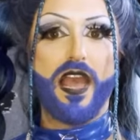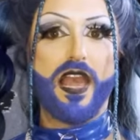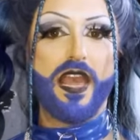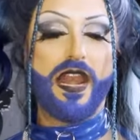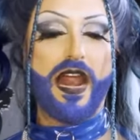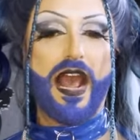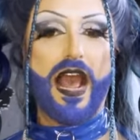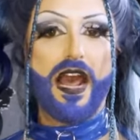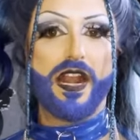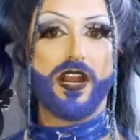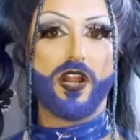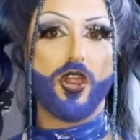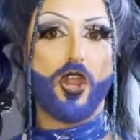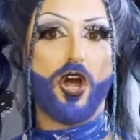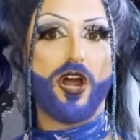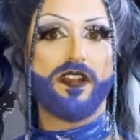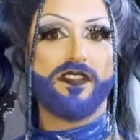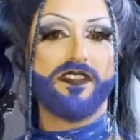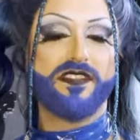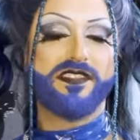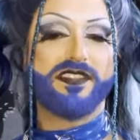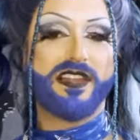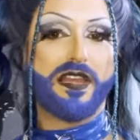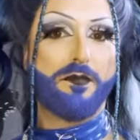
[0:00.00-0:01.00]
it had a lot
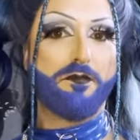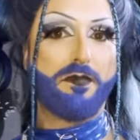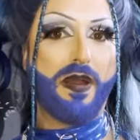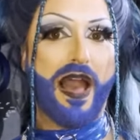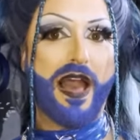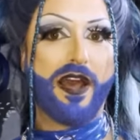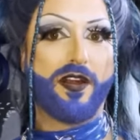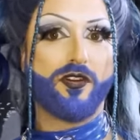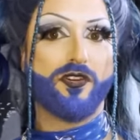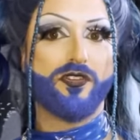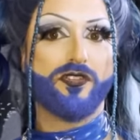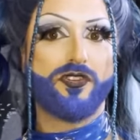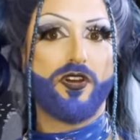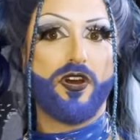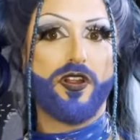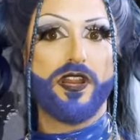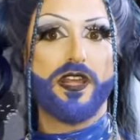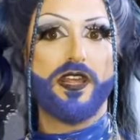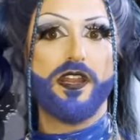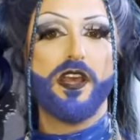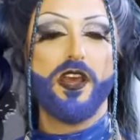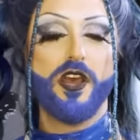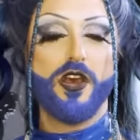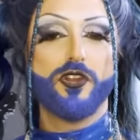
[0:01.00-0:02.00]
of the same patterns on
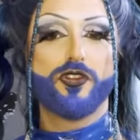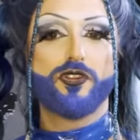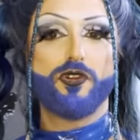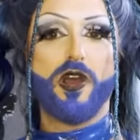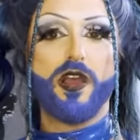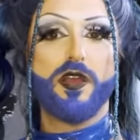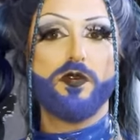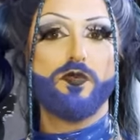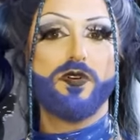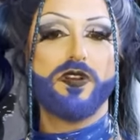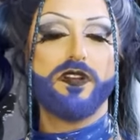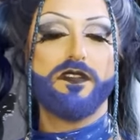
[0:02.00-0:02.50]
it. So I would